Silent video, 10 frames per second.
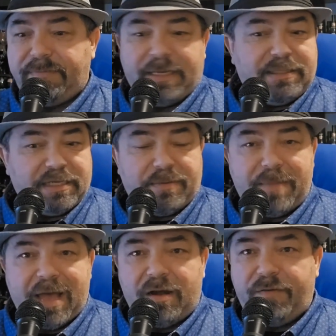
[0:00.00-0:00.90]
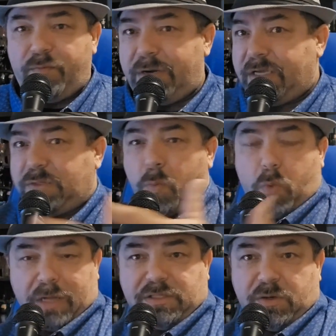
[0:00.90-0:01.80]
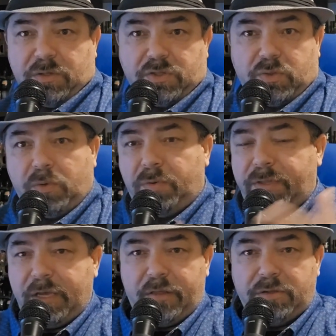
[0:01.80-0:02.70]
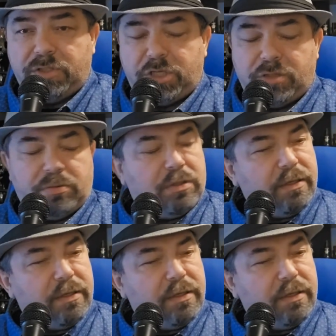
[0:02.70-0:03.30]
It doesn't matter if one doesn't want to go to school and the others do.